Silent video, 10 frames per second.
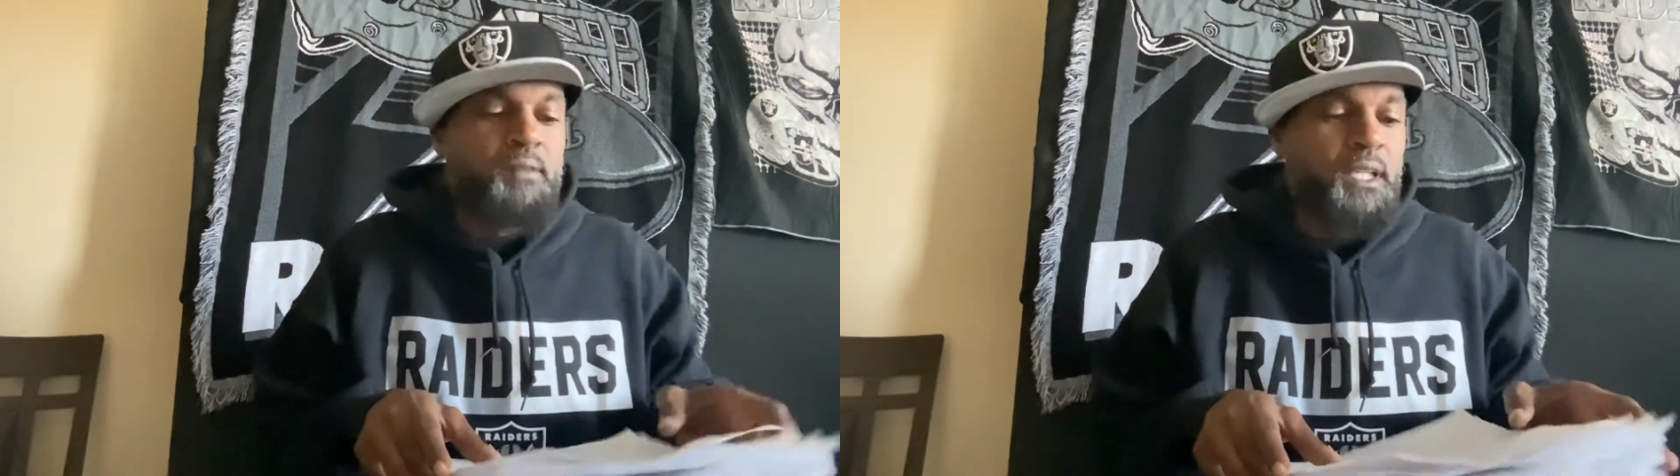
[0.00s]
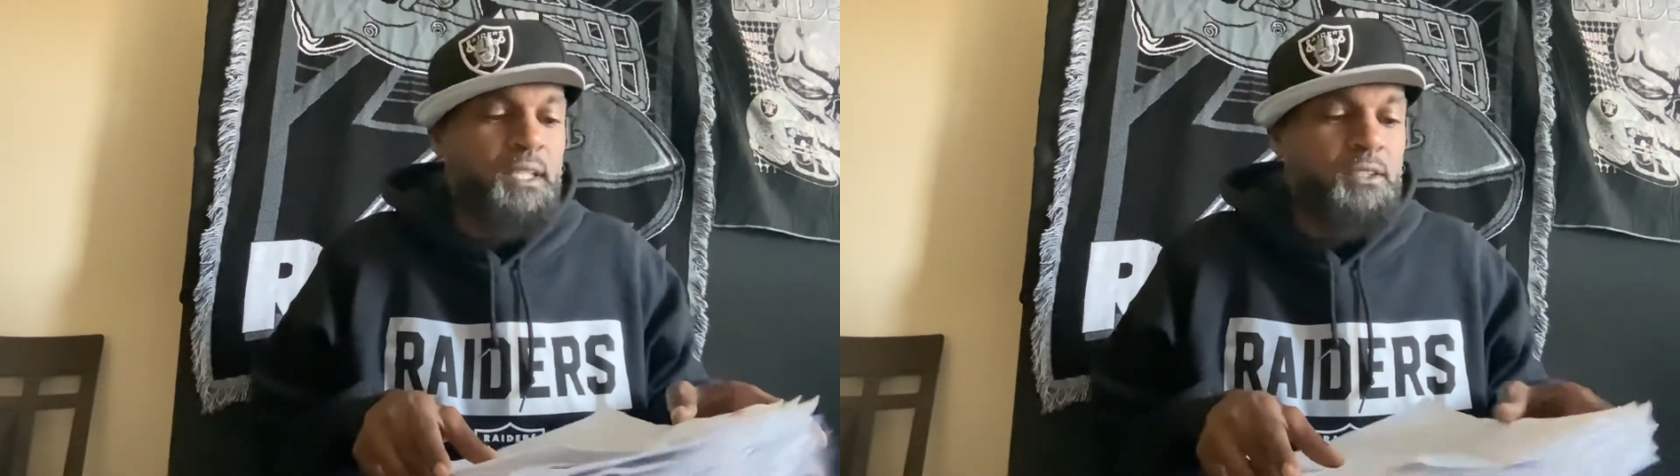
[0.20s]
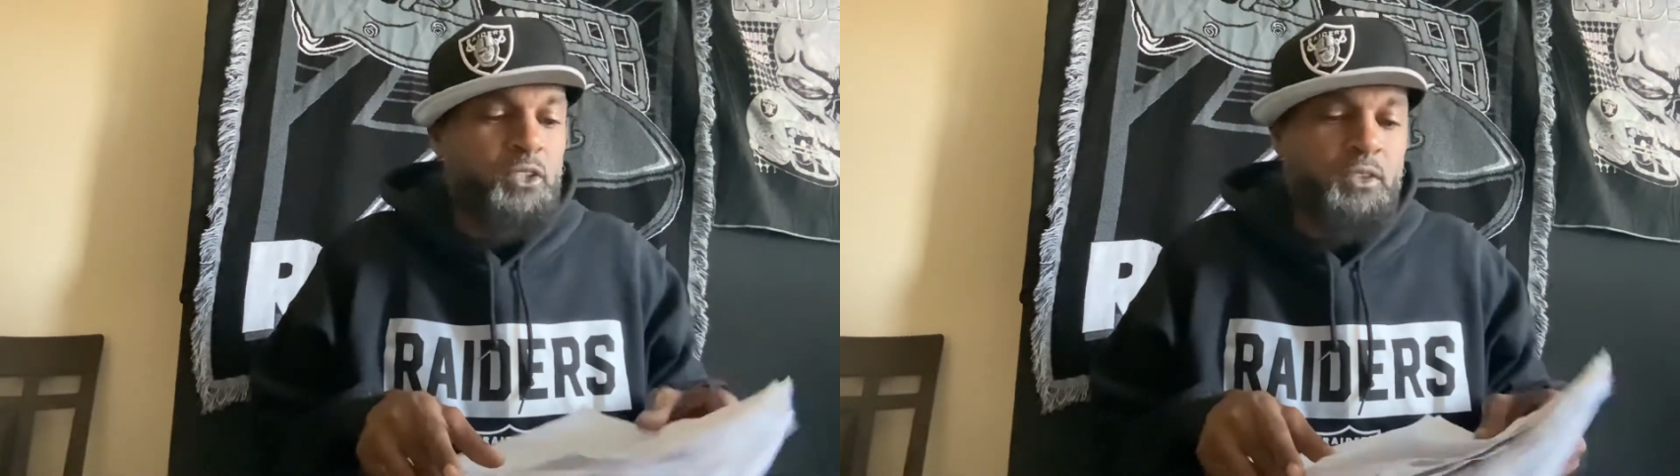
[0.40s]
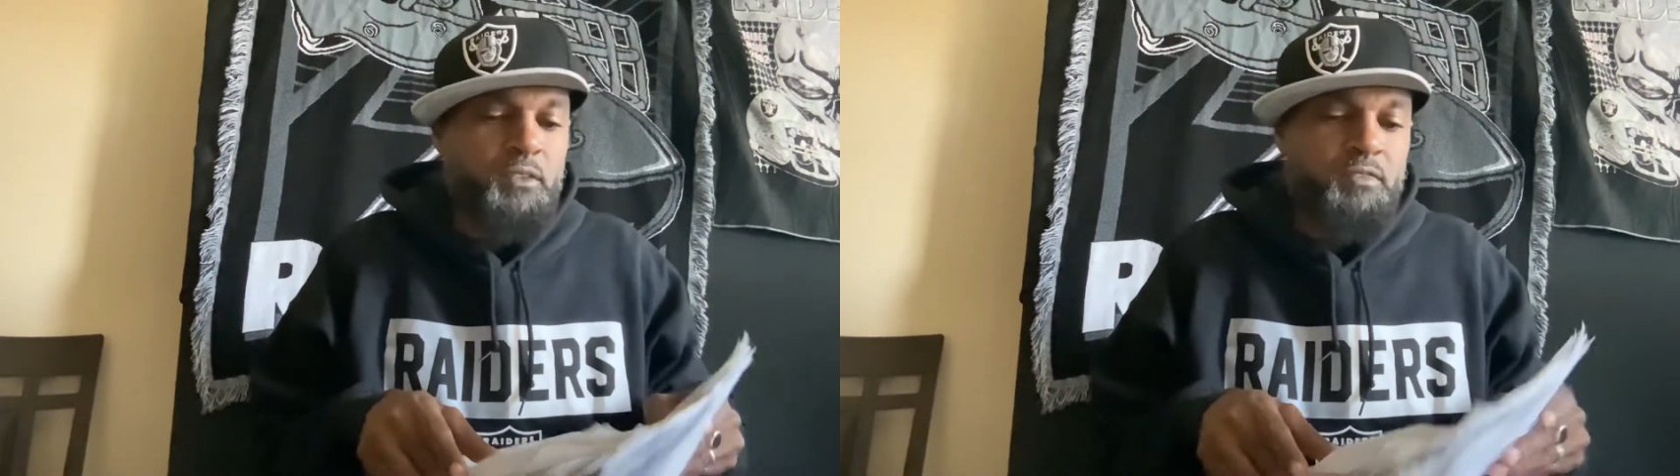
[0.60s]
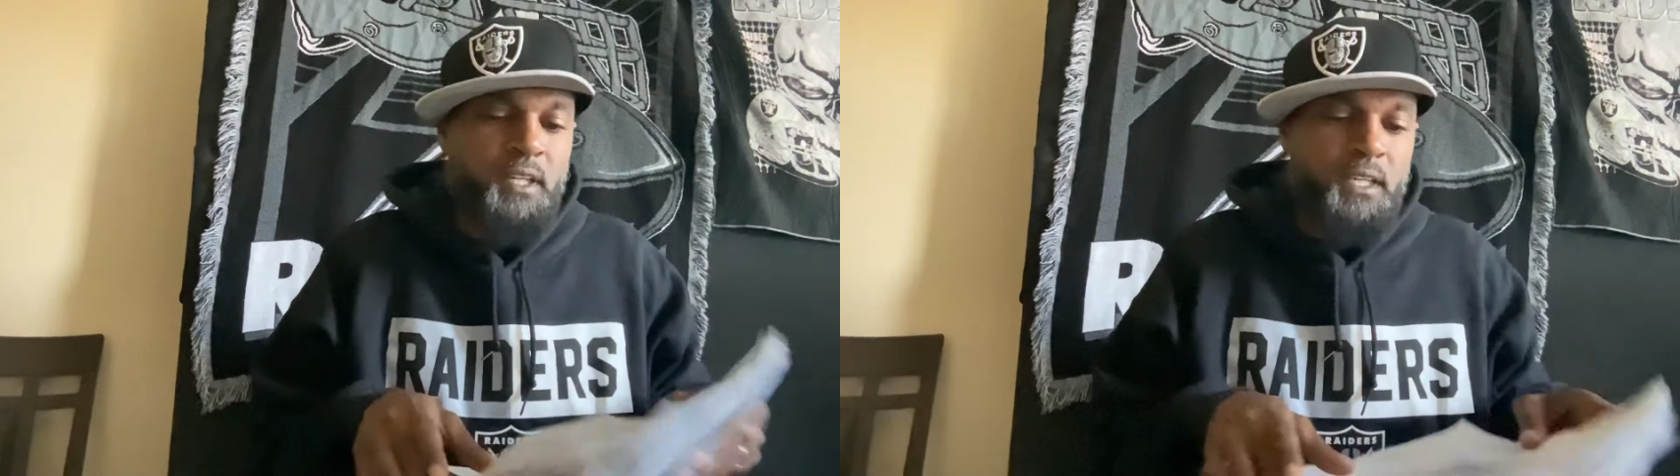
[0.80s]
man.
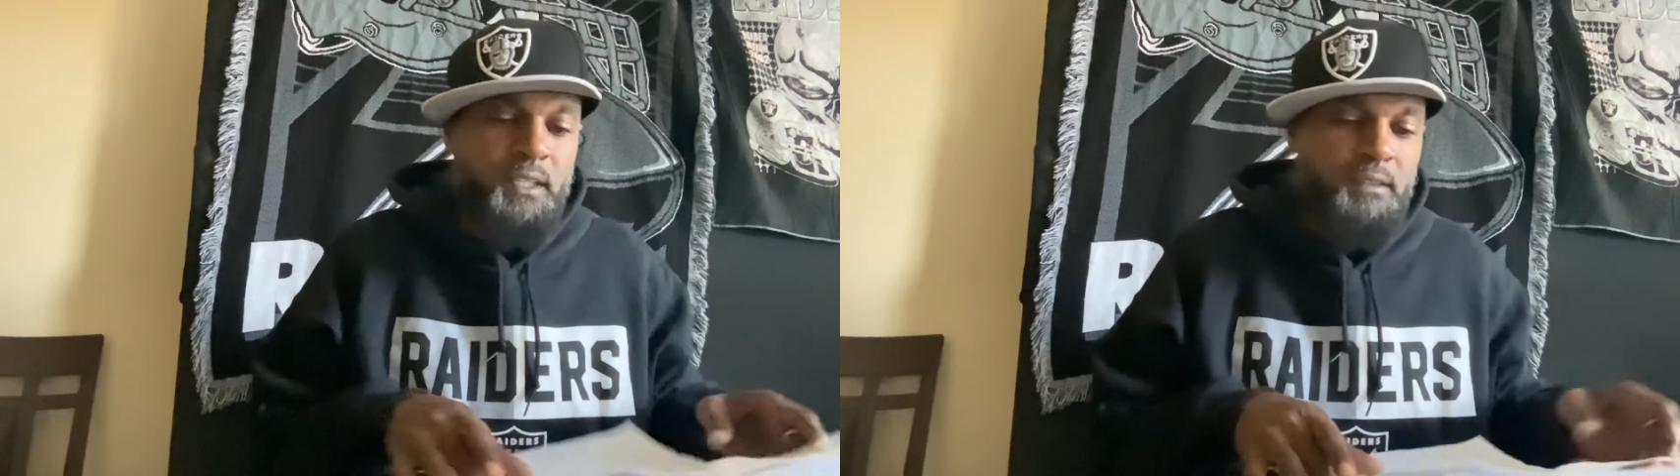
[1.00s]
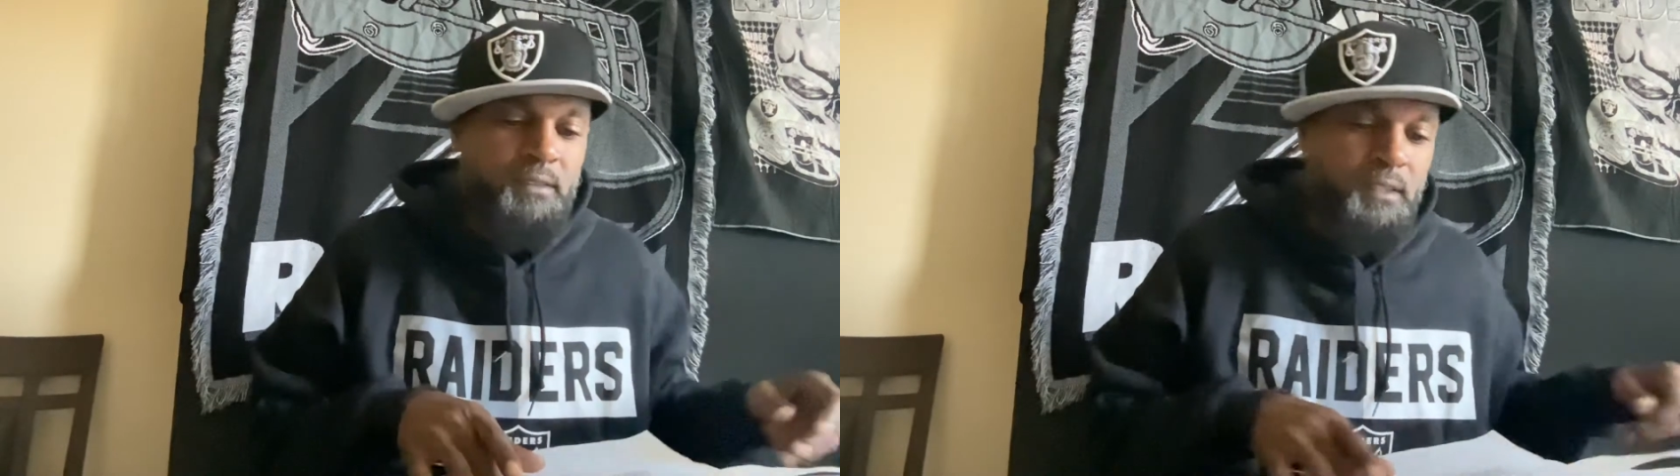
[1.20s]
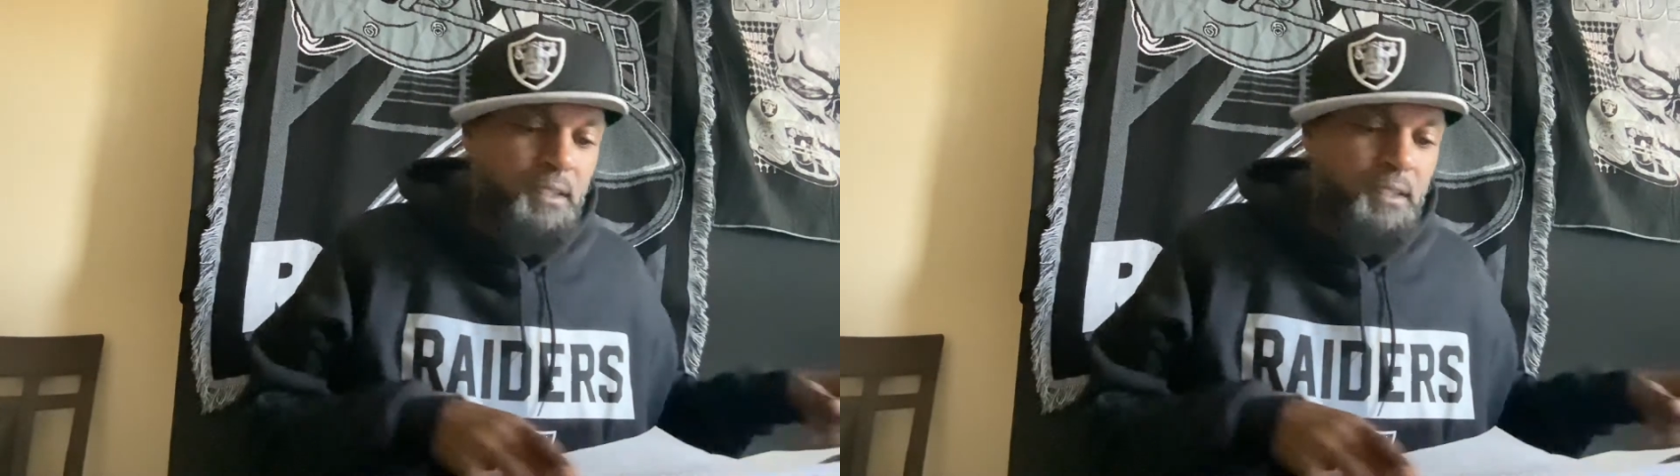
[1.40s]
2-5.